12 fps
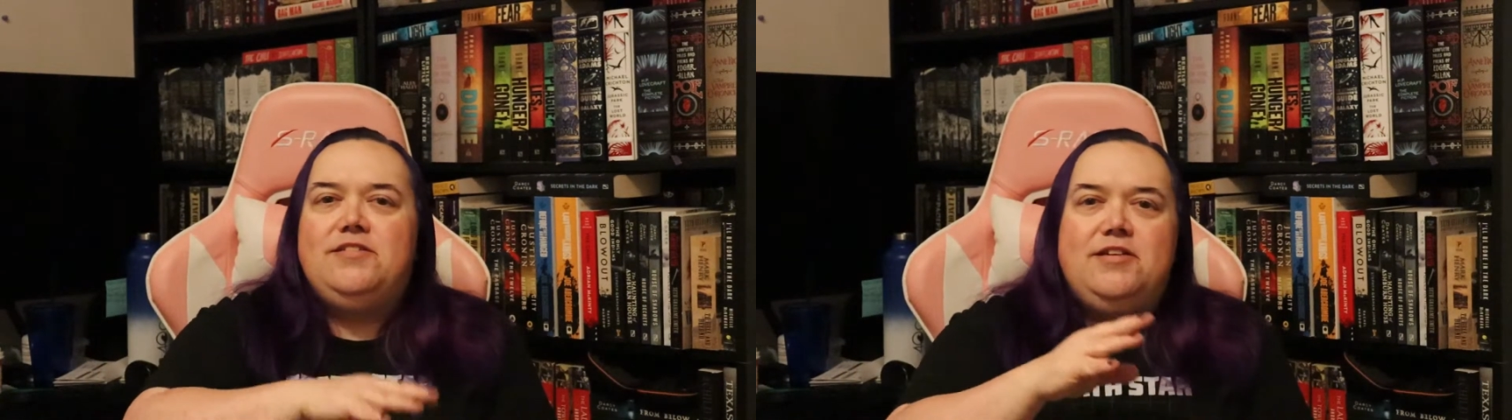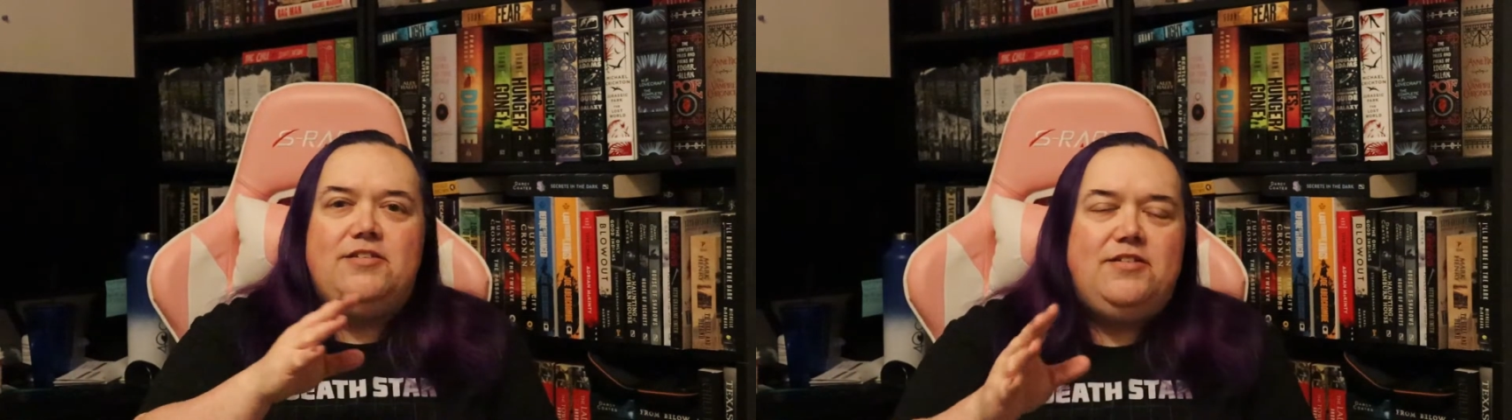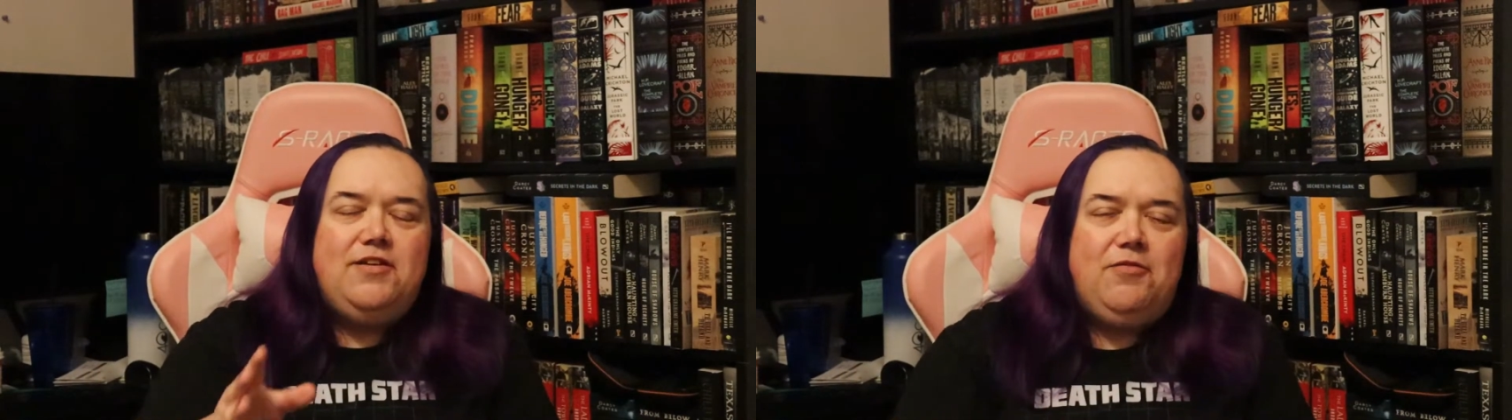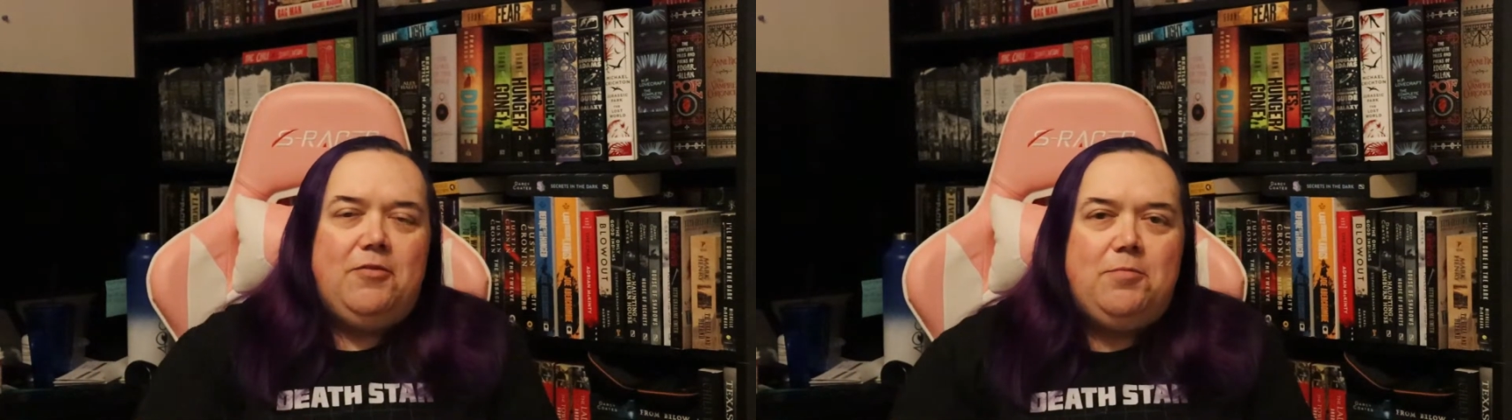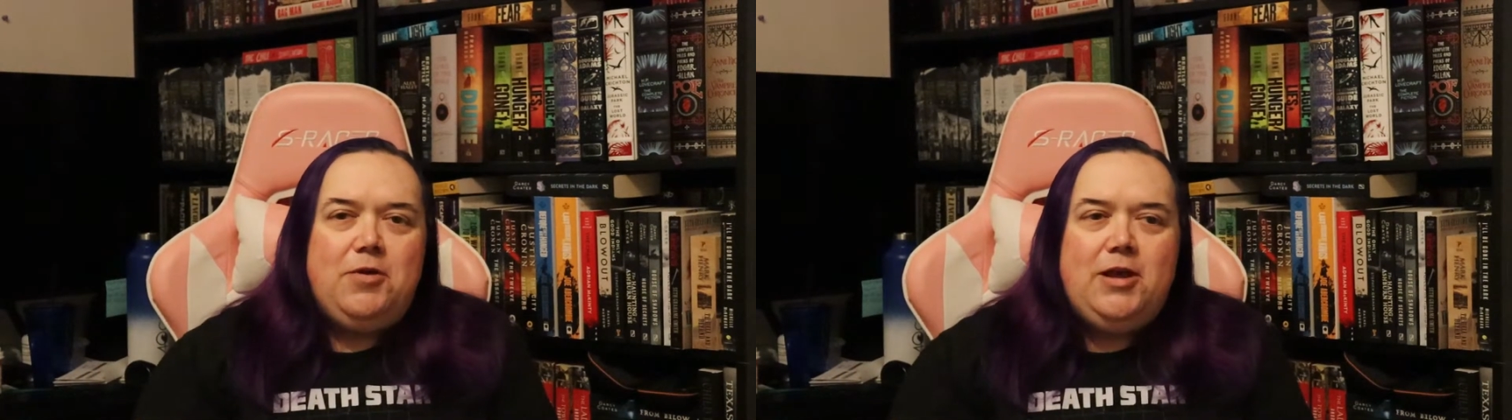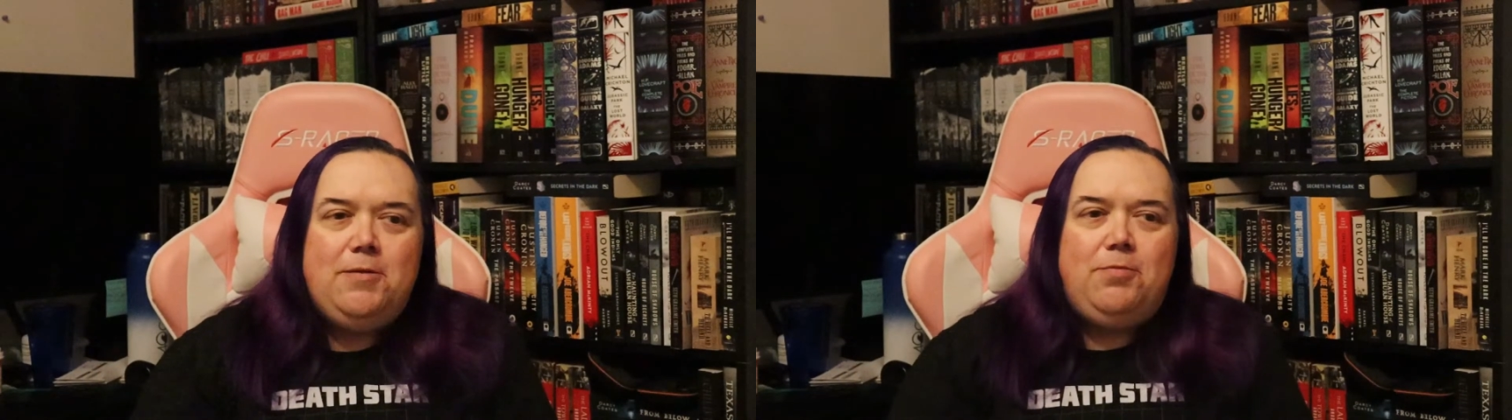these different
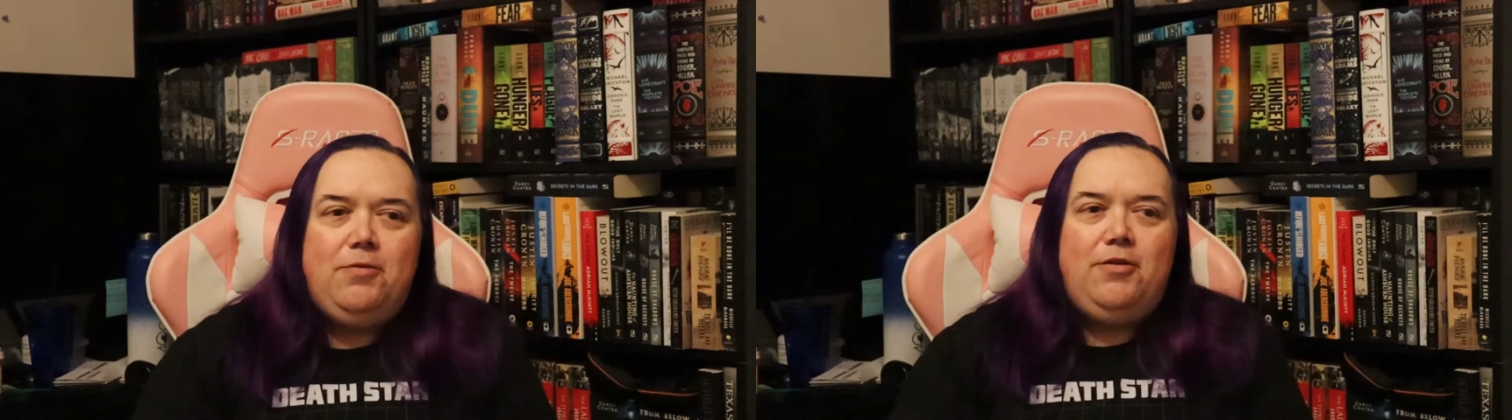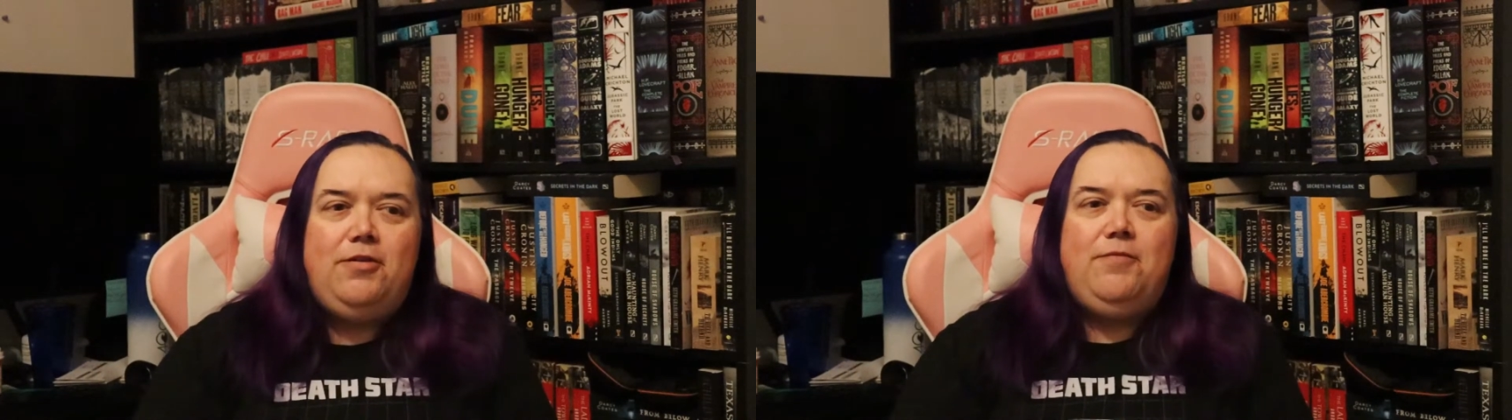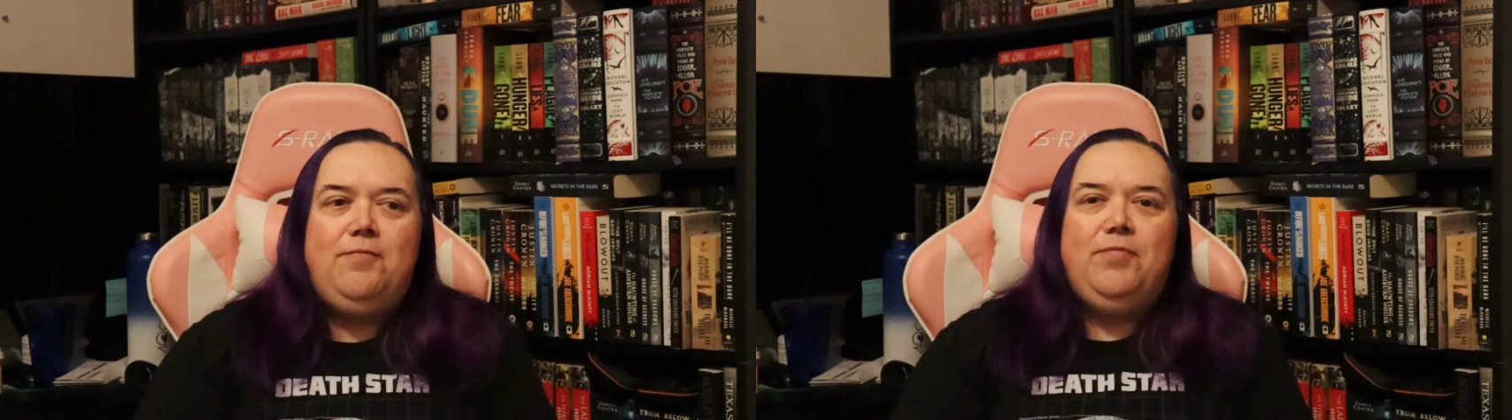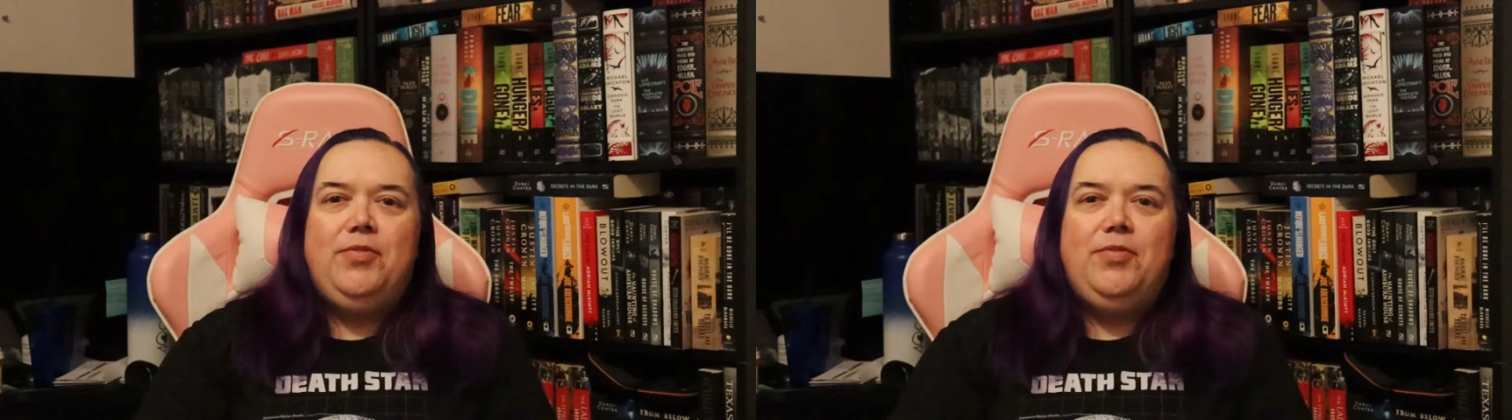people.